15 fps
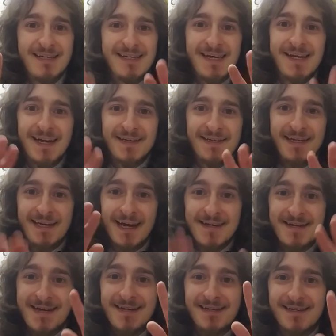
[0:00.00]
Tika tika
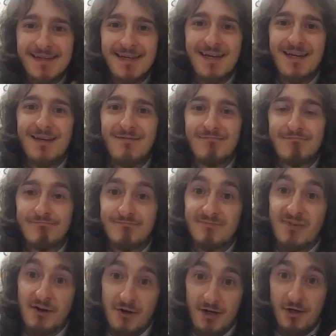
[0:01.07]
titi.
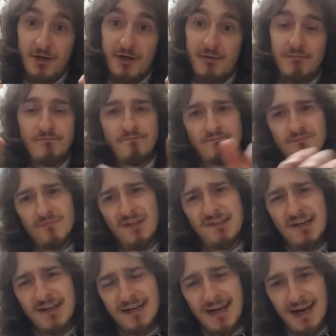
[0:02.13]
Very good. The
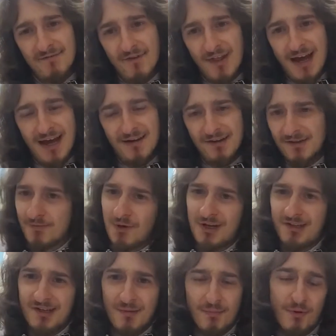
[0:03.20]
second half of that is pretty
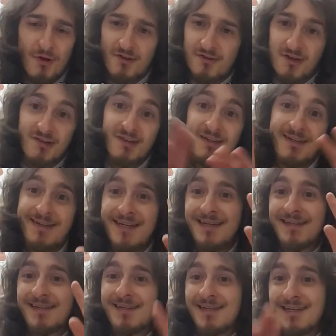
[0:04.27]
simple. It's just ti
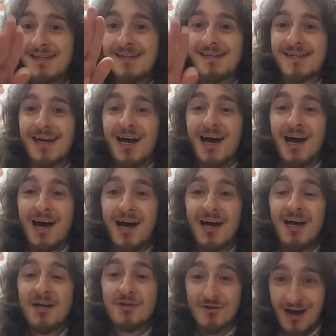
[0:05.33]
ti ta.
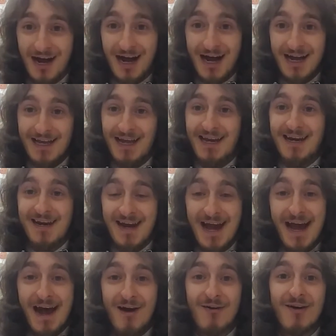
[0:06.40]
Try it
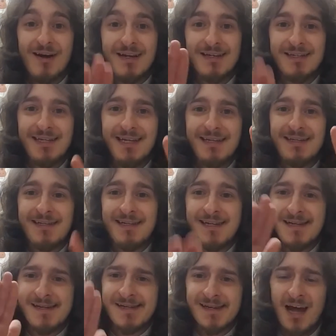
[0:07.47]
now. Ti
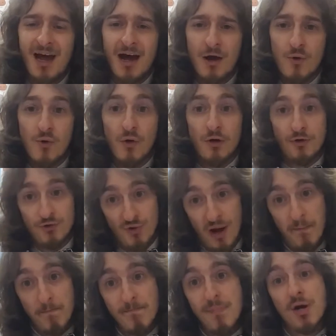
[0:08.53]
ti ta, or
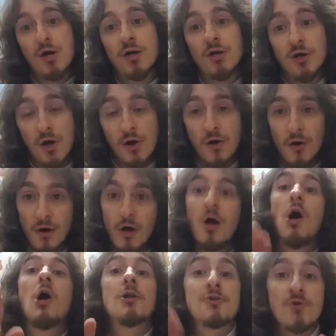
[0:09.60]
drummer girl.
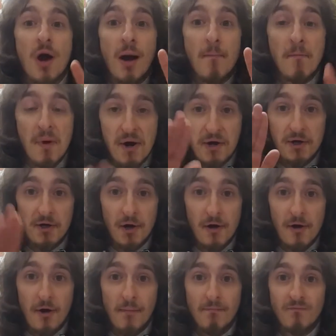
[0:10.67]
Drummer
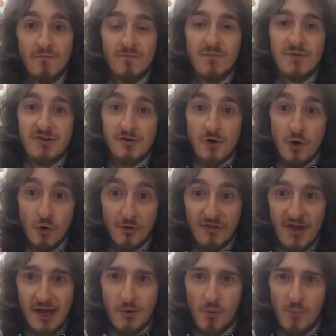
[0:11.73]
girl. So the whole
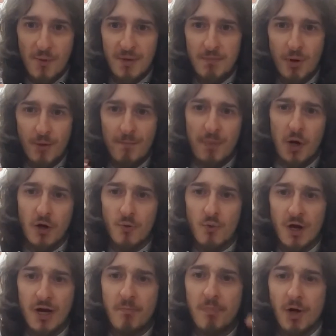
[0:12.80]
thing, when we put part
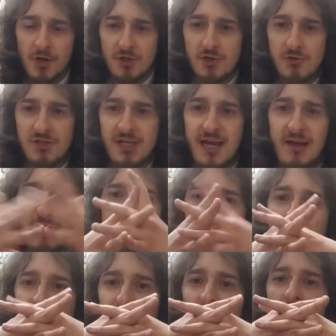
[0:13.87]
one and part two together,
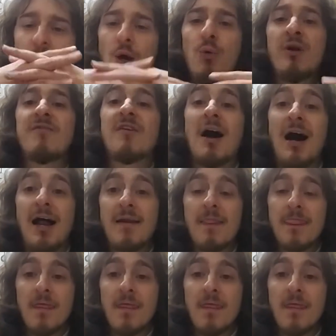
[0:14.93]
we've got